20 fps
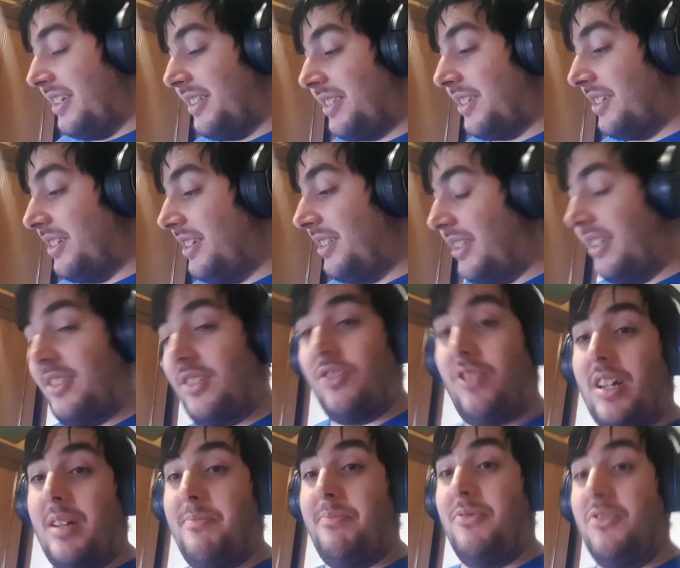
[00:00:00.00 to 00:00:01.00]
It's a
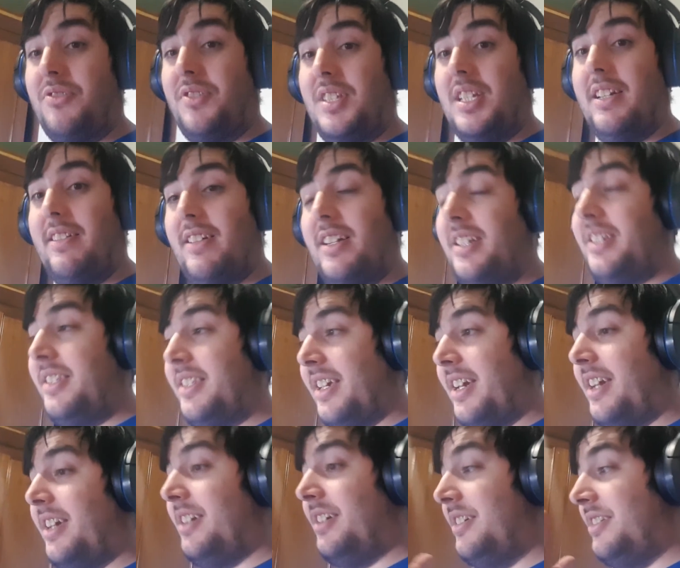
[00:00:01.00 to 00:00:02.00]
great book series,
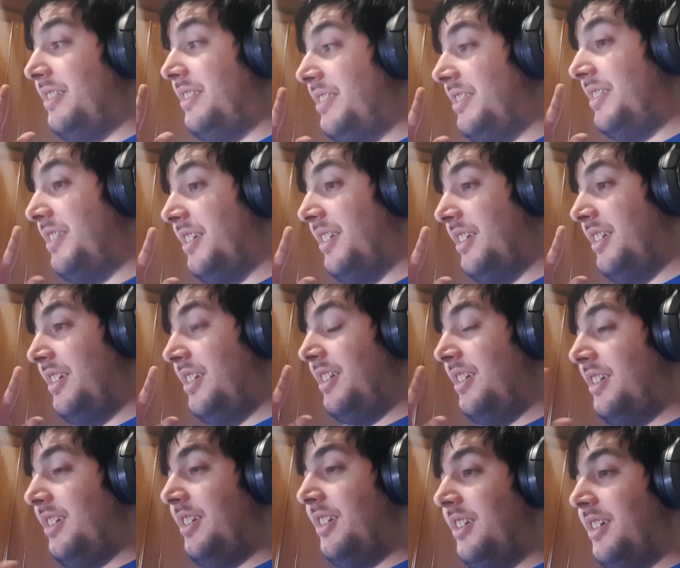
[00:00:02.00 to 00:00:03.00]
and
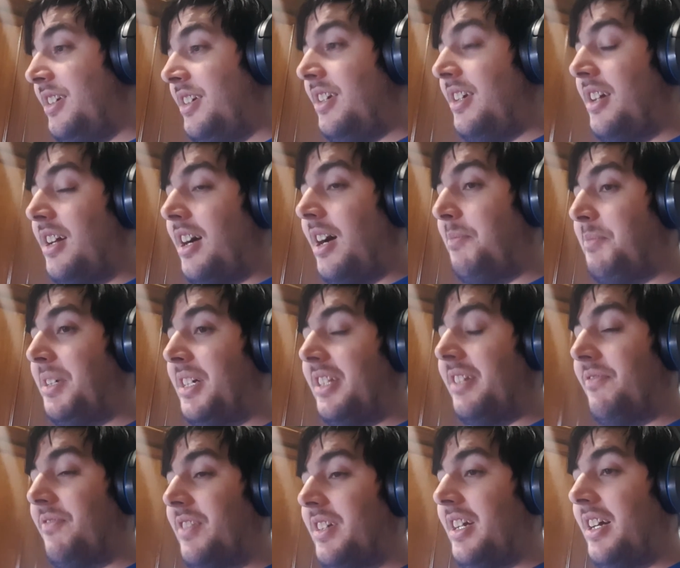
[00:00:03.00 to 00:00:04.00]
I'm
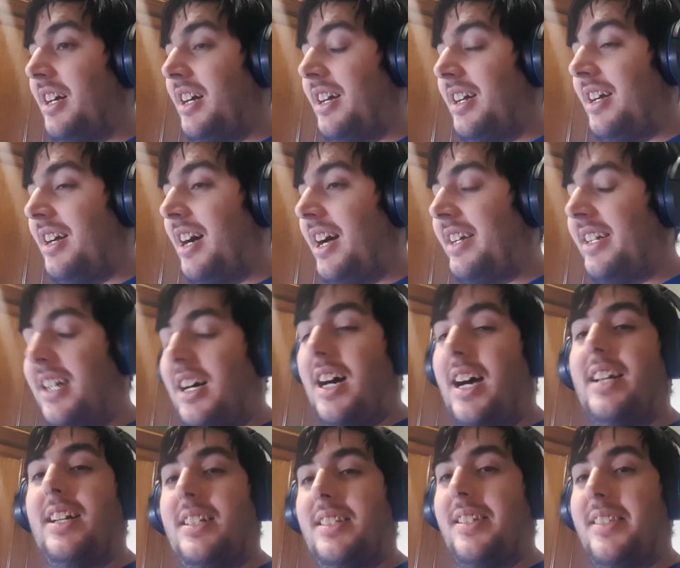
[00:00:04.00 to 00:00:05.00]
gonna
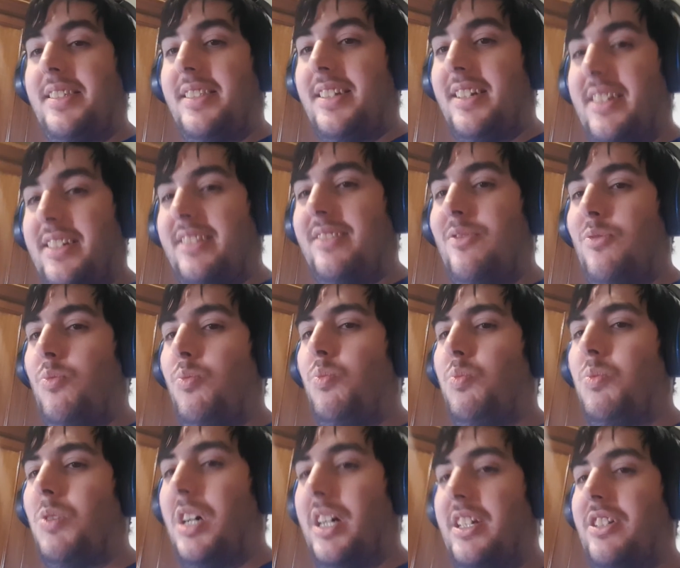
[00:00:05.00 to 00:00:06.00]
I understand
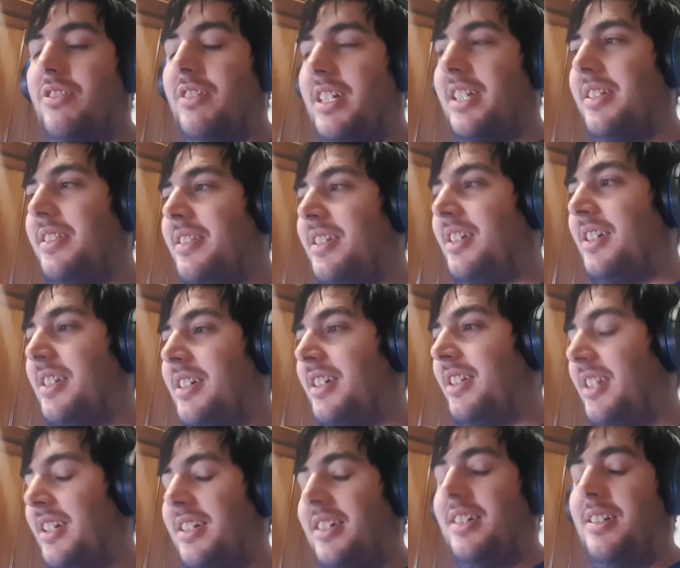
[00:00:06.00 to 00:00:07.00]
why you're ending it,
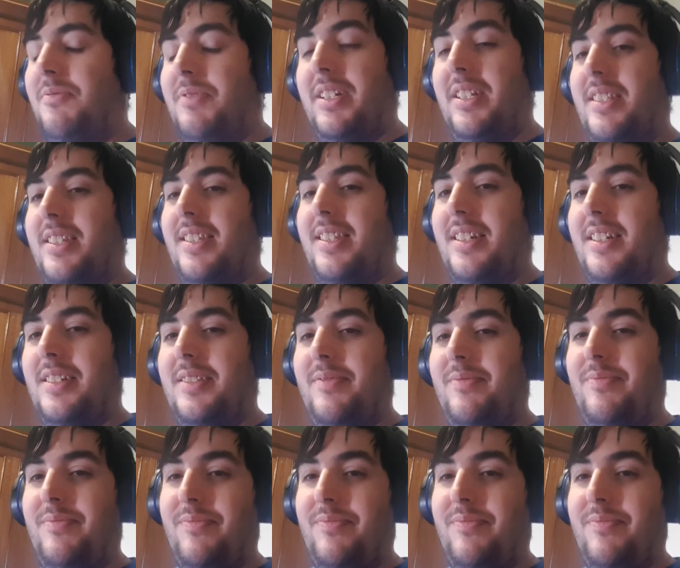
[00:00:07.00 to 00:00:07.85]
and I can't wait to see it.